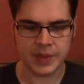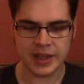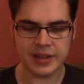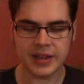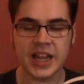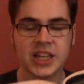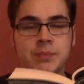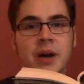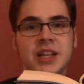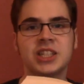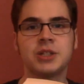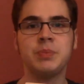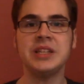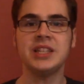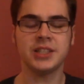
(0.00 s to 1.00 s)
"It must
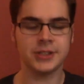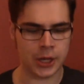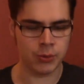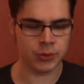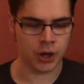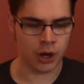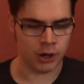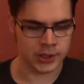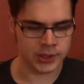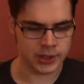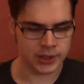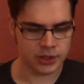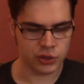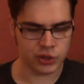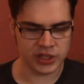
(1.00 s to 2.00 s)
be sewn on,"
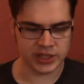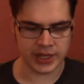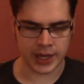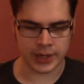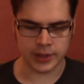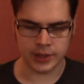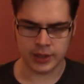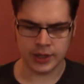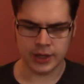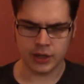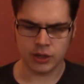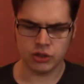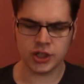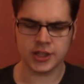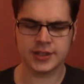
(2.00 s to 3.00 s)
she said,
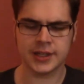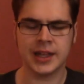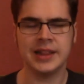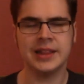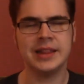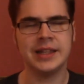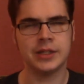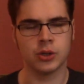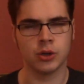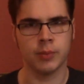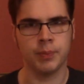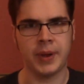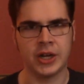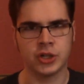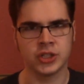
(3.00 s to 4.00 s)
just a little
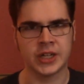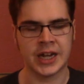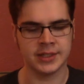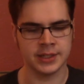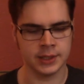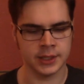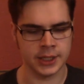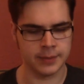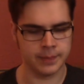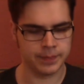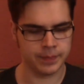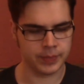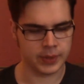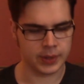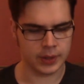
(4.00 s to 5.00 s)
patronizingly.
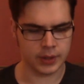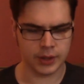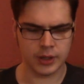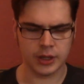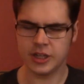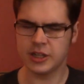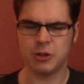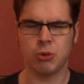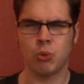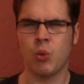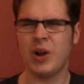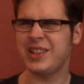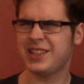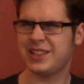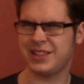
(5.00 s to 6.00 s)

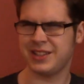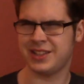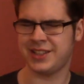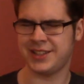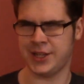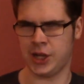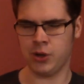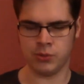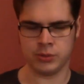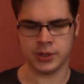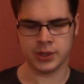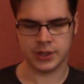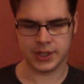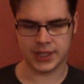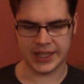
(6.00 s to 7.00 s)
"What's sewn?"
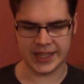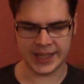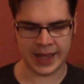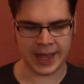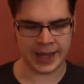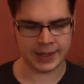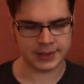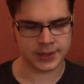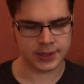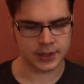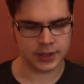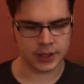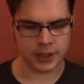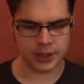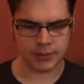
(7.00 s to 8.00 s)
he asked.
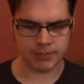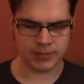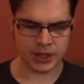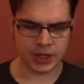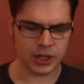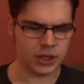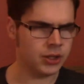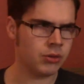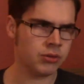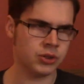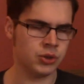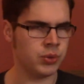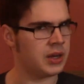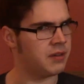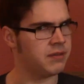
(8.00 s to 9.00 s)
"You're
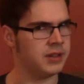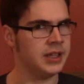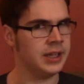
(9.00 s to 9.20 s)
dreadfully